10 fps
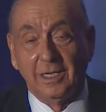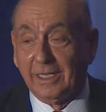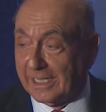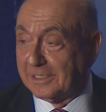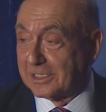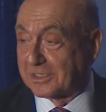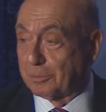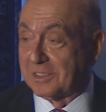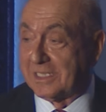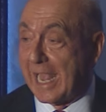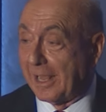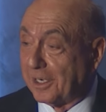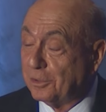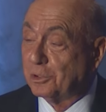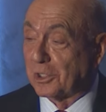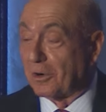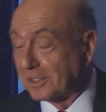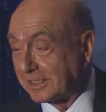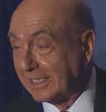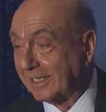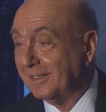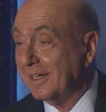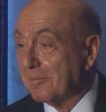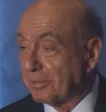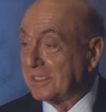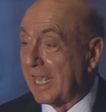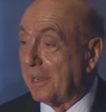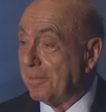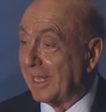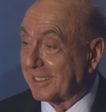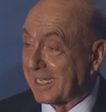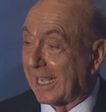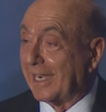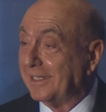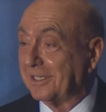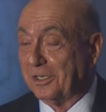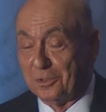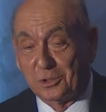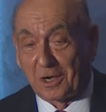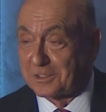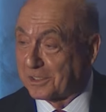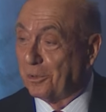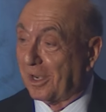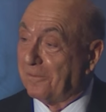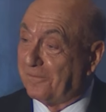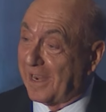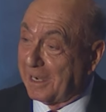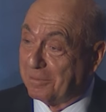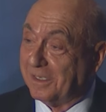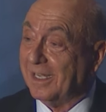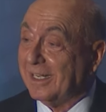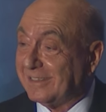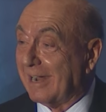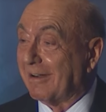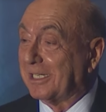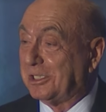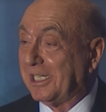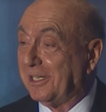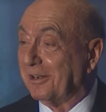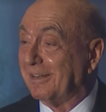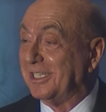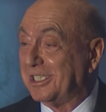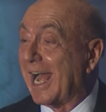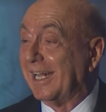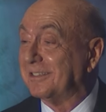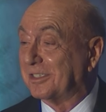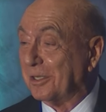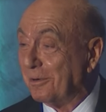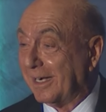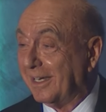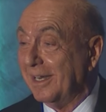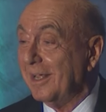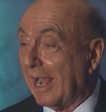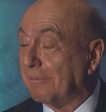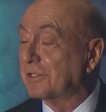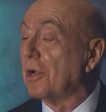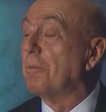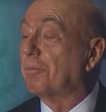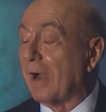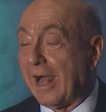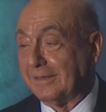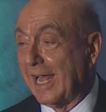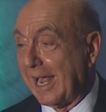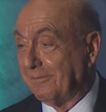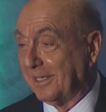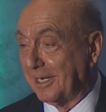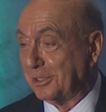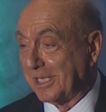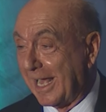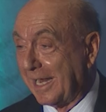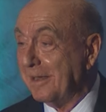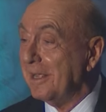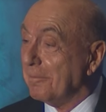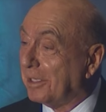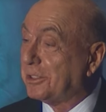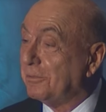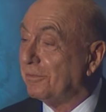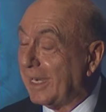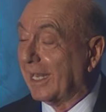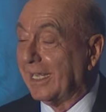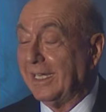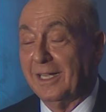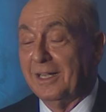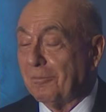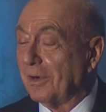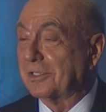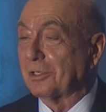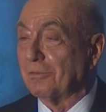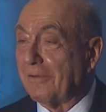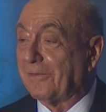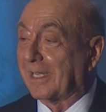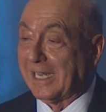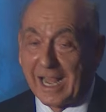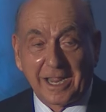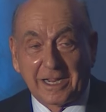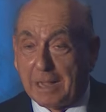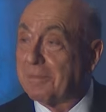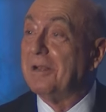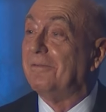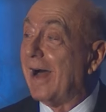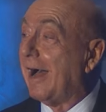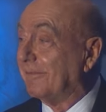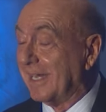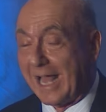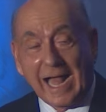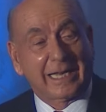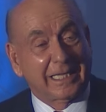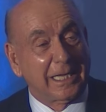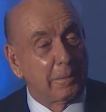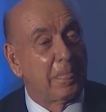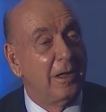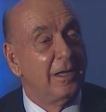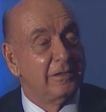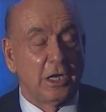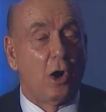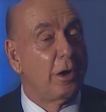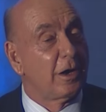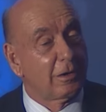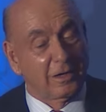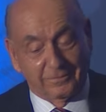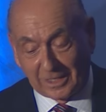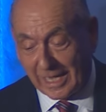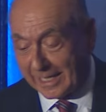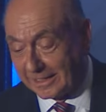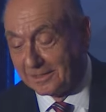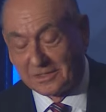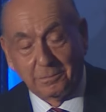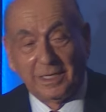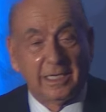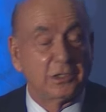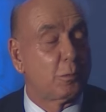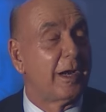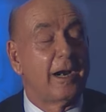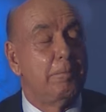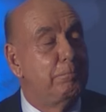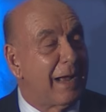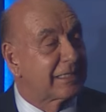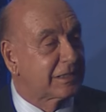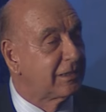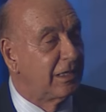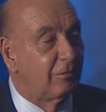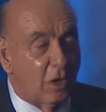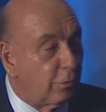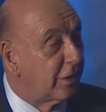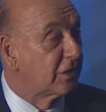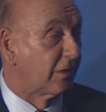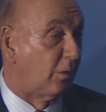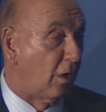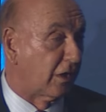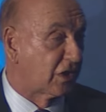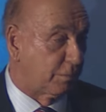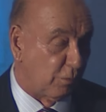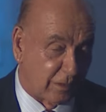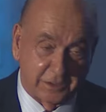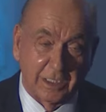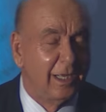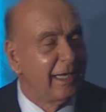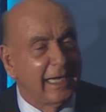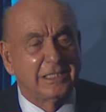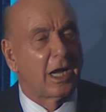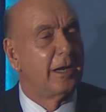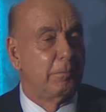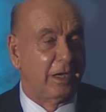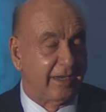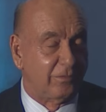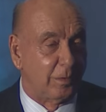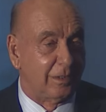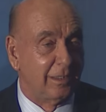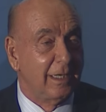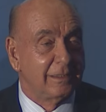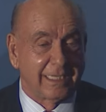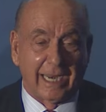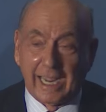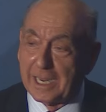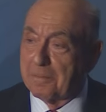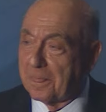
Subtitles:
he just was down in New Jersey and presented me as I got into the New Jersey Hall of Fame with Derek Jeter and Jon Stewart, and I was so proud to have you there, John. But you really were terrific in how you got me involved in hockey, and the owner of the Lightning, to me, is one of the best owners of all the sports. He's unbelievable. Today,